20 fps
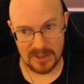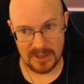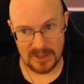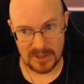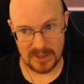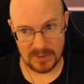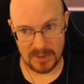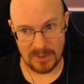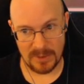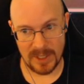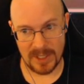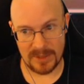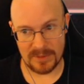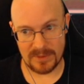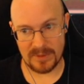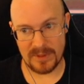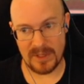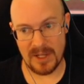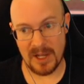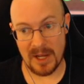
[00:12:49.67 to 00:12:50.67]
So we went,
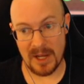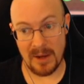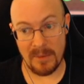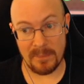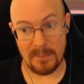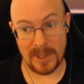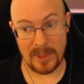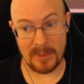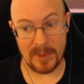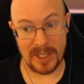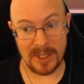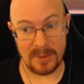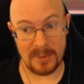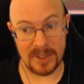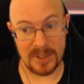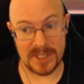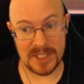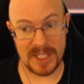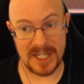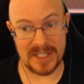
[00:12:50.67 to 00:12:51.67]
uh, but what I
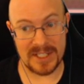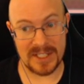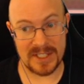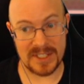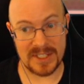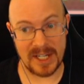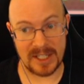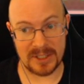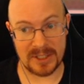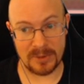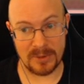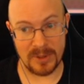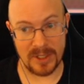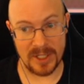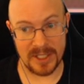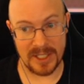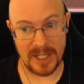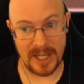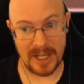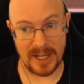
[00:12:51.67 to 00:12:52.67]
will say is in Sector
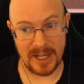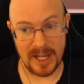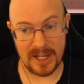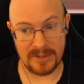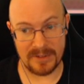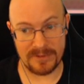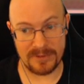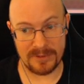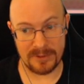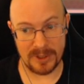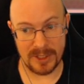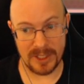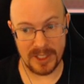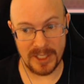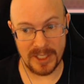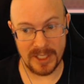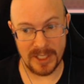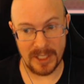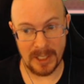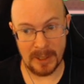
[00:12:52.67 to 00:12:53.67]
1, I got a
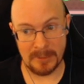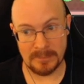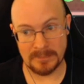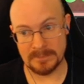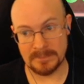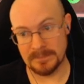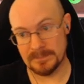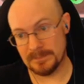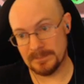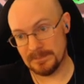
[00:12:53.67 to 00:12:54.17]
free um,